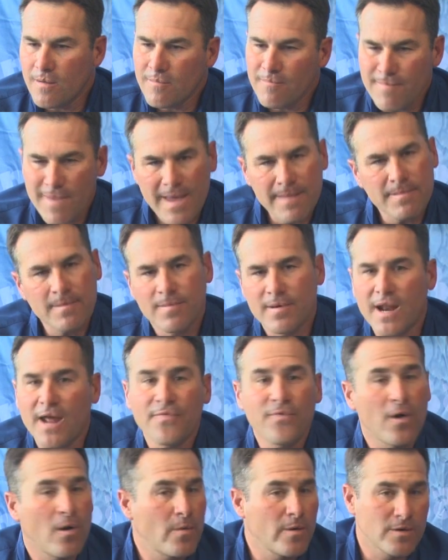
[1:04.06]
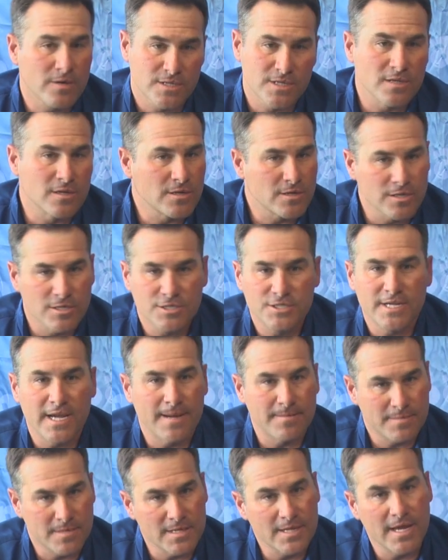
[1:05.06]
Maybe, but I thought we were still in good
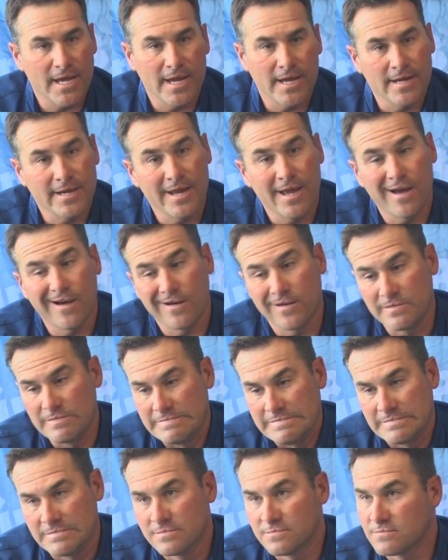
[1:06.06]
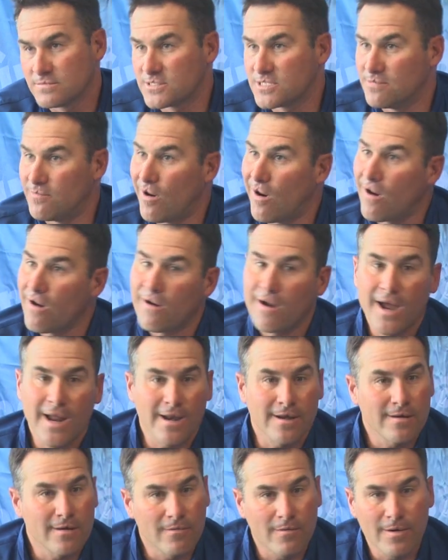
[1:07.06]
shape today. Now, tomorrow, I
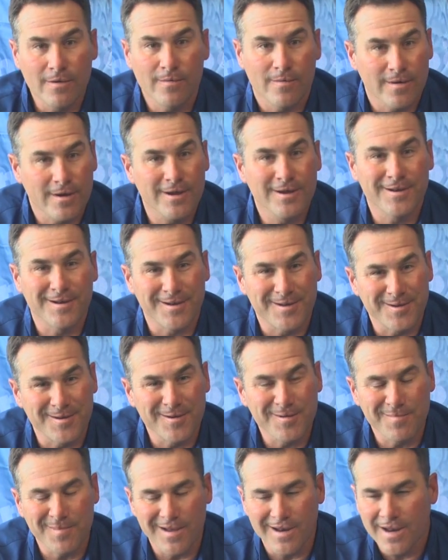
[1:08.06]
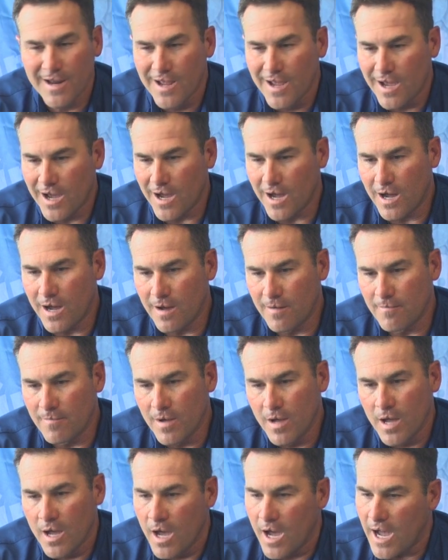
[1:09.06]
didn't know what we were going to do, but
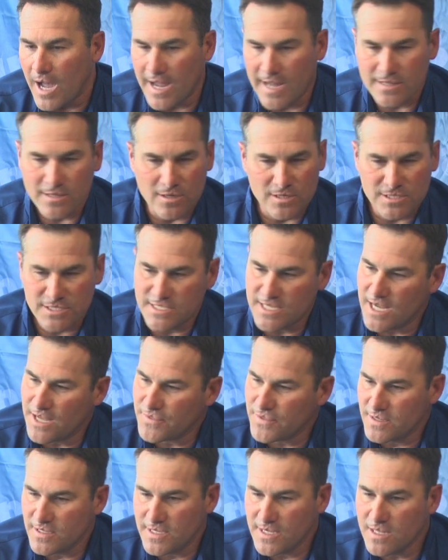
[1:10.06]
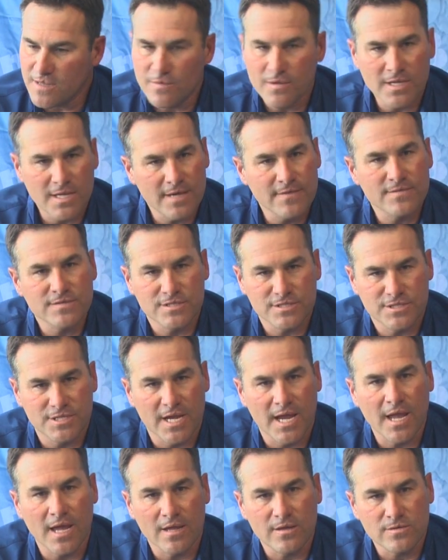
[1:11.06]
I thought Seth and Dylan would give us a
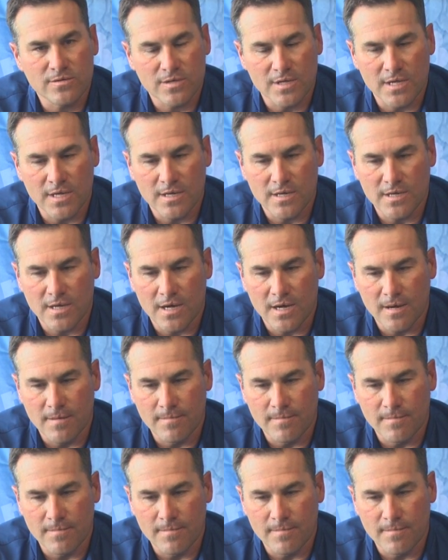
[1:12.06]
chance. And,